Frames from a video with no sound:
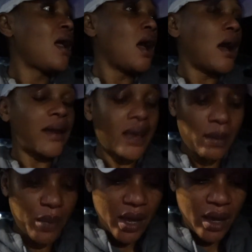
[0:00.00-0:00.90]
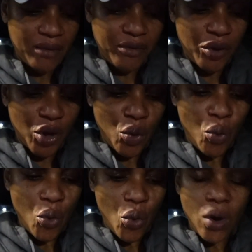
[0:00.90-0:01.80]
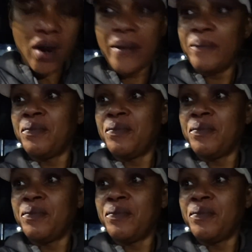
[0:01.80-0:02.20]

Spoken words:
I came here for a walk